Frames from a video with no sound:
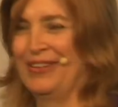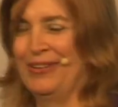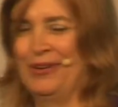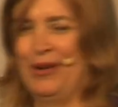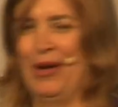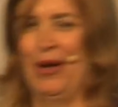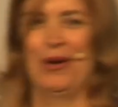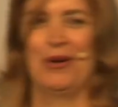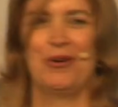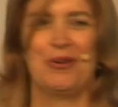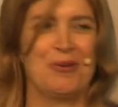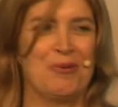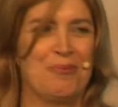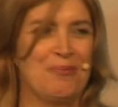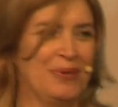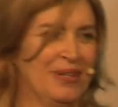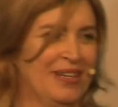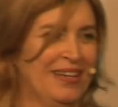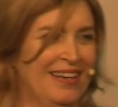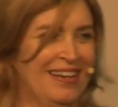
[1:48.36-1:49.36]
and
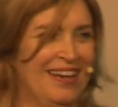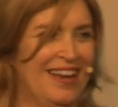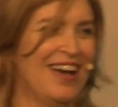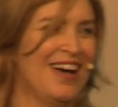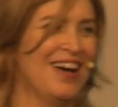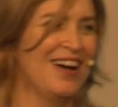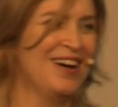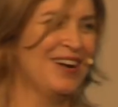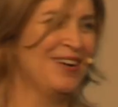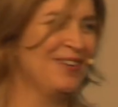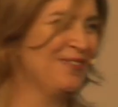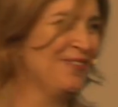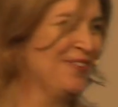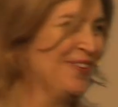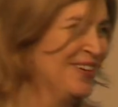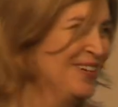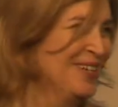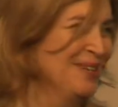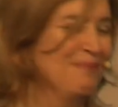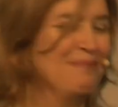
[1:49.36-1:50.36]
hope and love
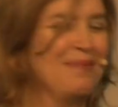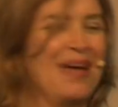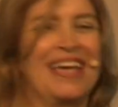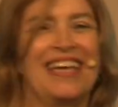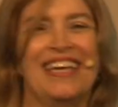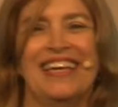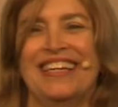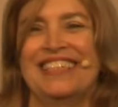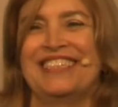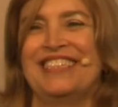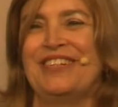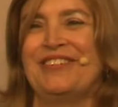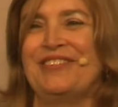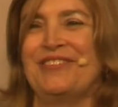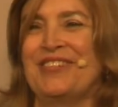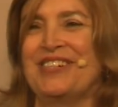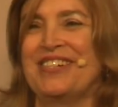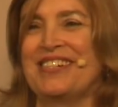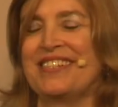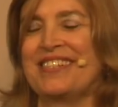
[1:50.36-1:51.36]
and making a
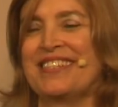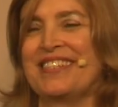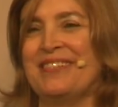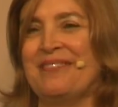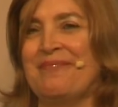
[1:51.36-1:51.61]
difference.